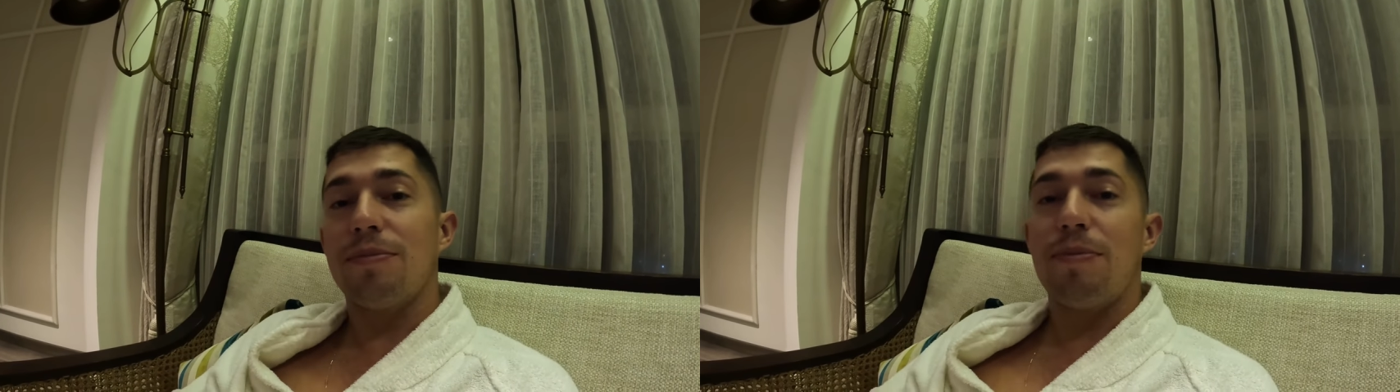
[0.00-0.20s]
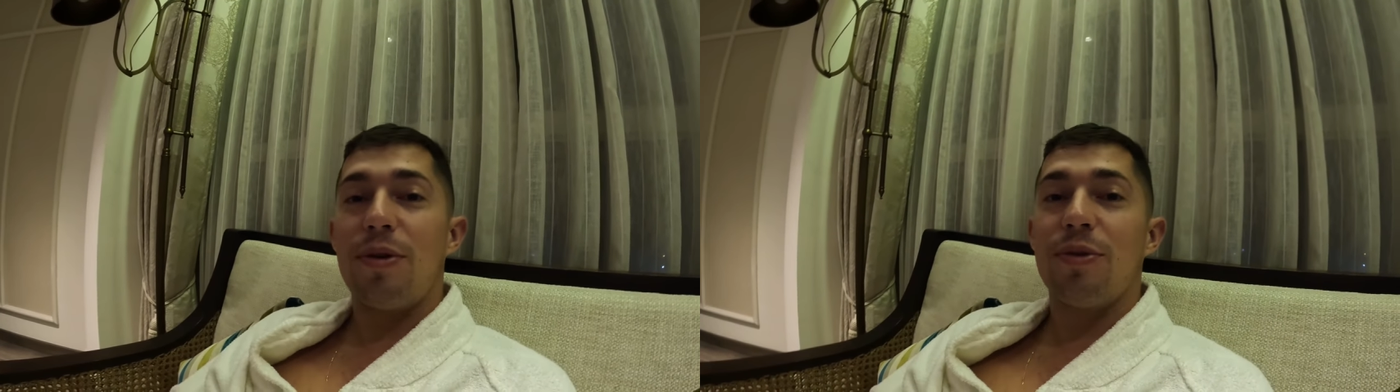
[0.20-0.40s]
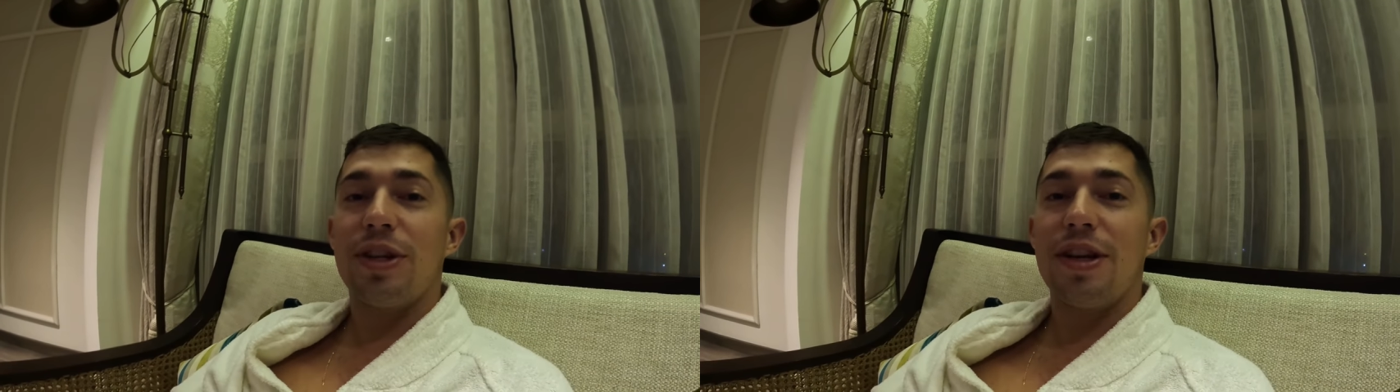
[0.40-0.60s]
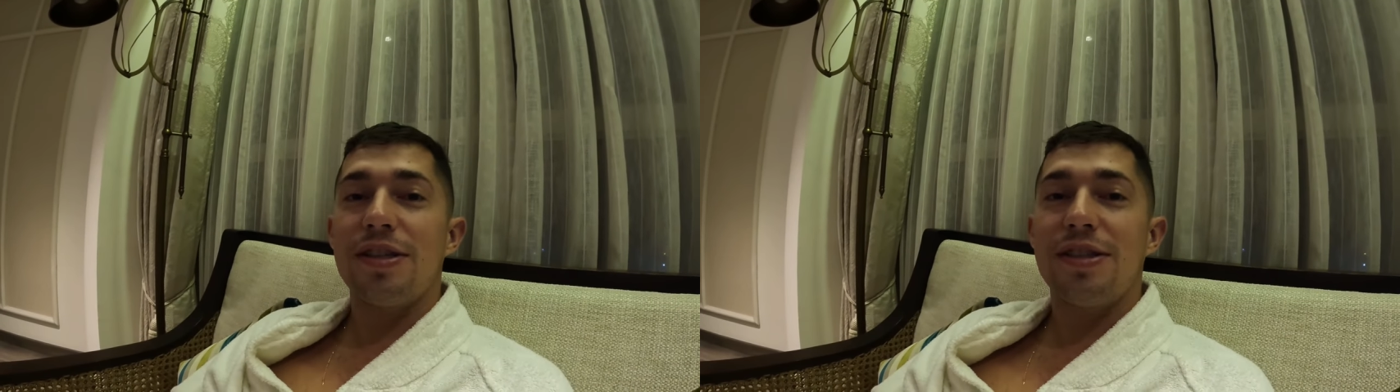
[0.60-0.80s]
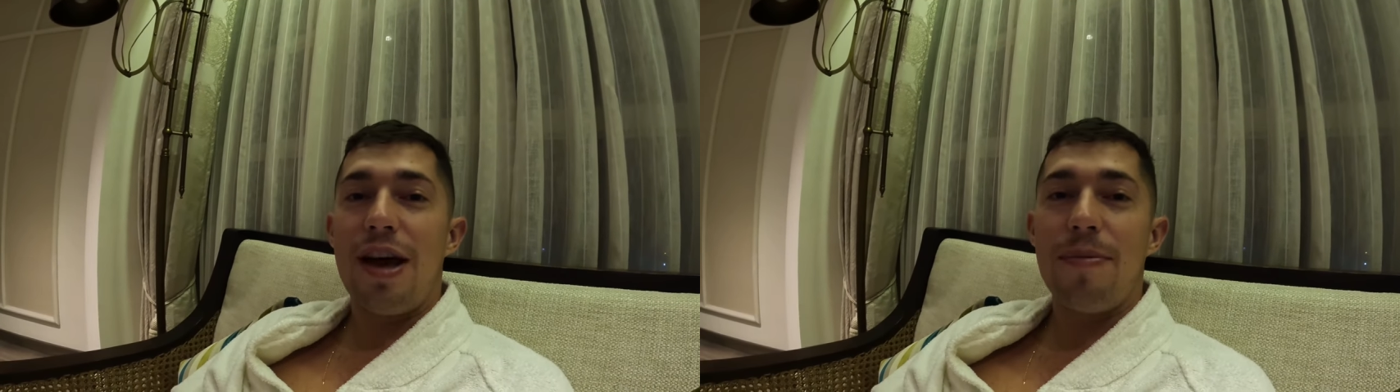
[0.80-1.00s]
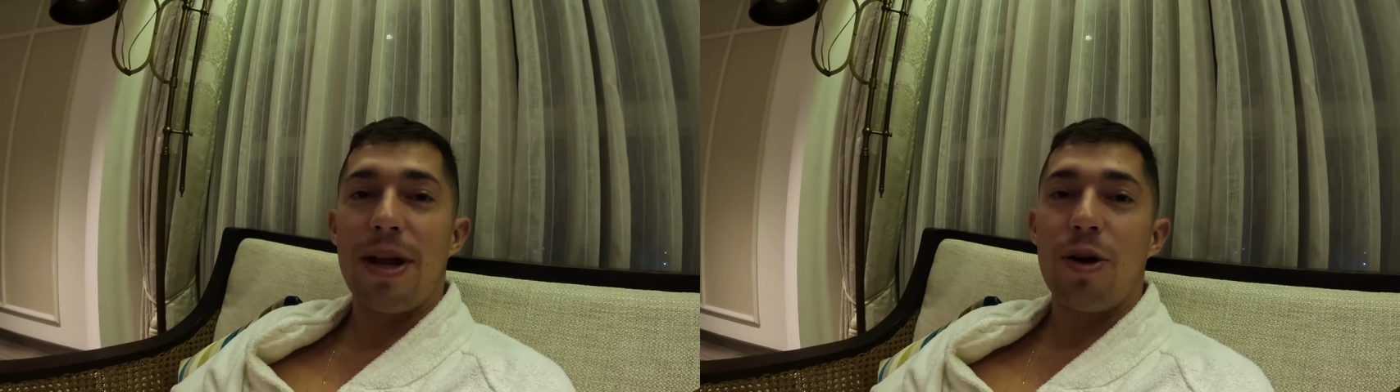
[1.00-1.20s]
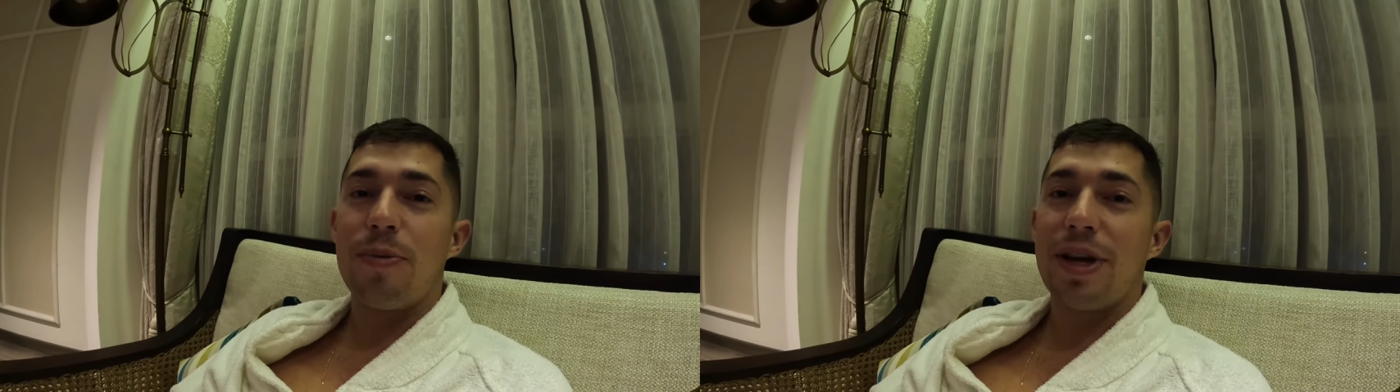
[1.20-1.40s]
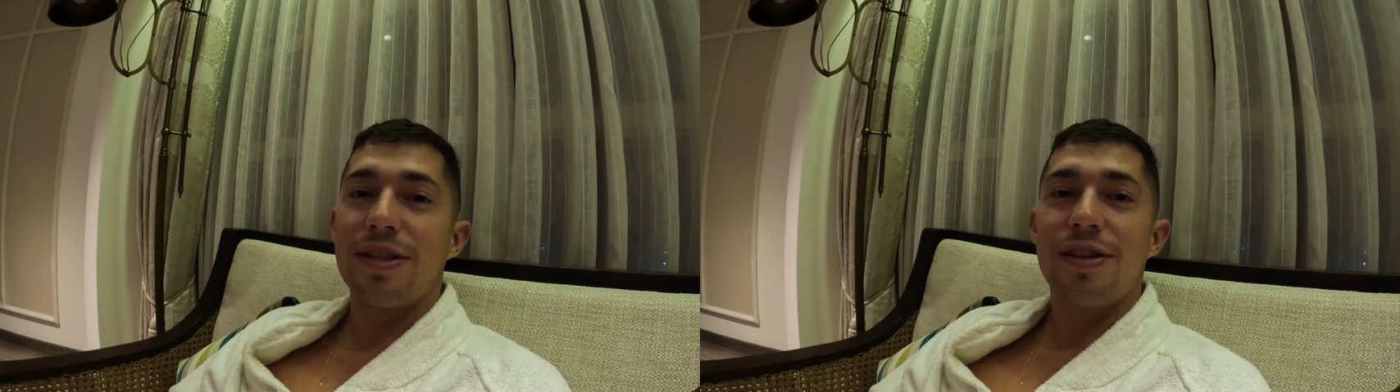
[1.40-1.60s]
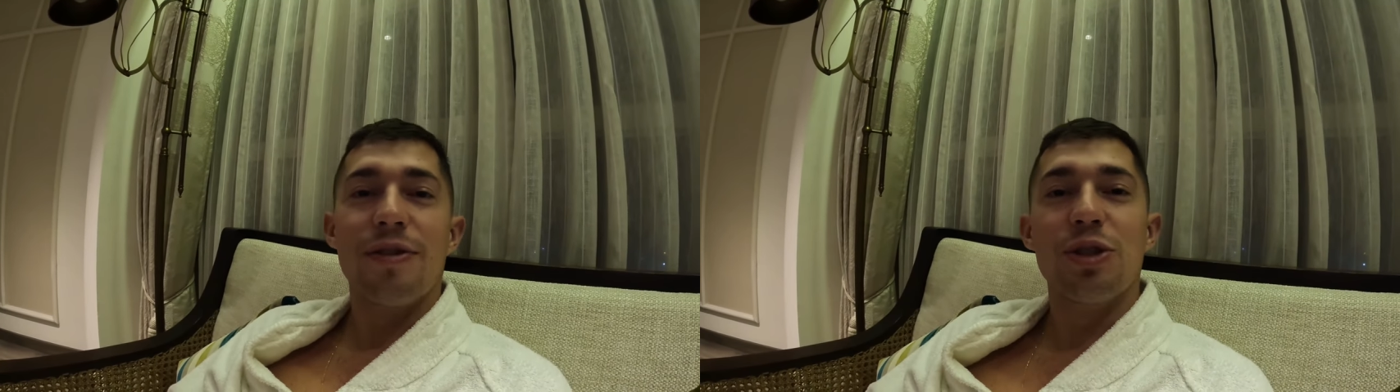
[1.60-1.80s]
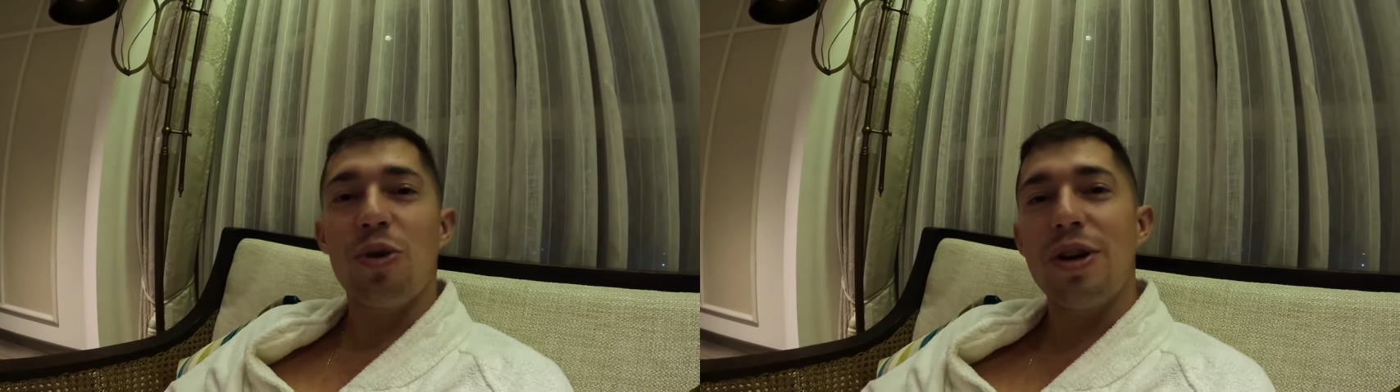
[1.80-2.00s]
It's been a really nice time, and I hope you guys have
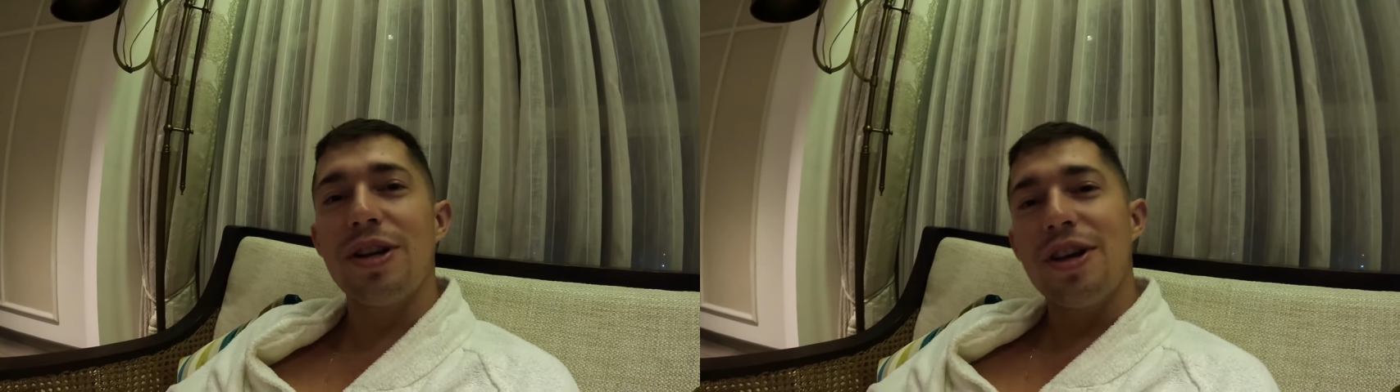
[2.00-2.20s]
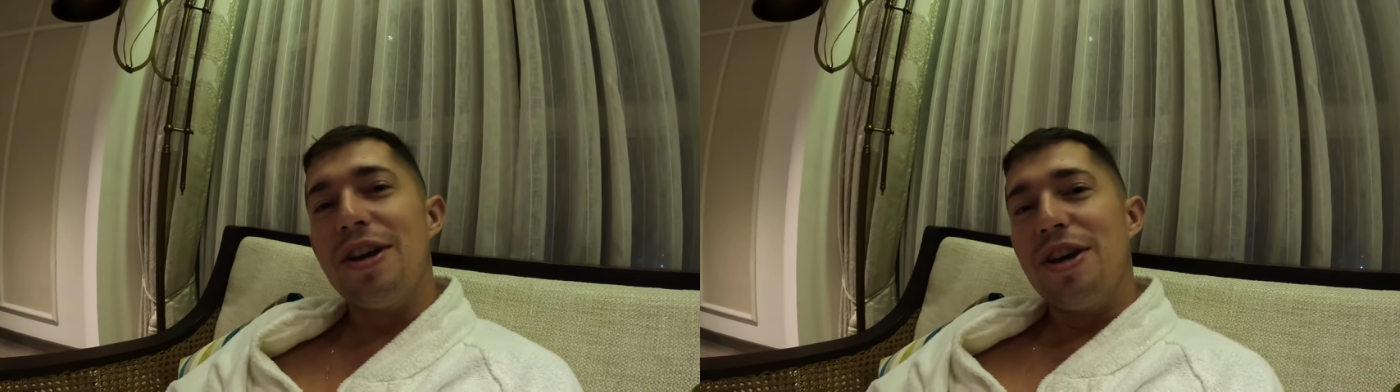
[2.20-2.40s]
enjoyed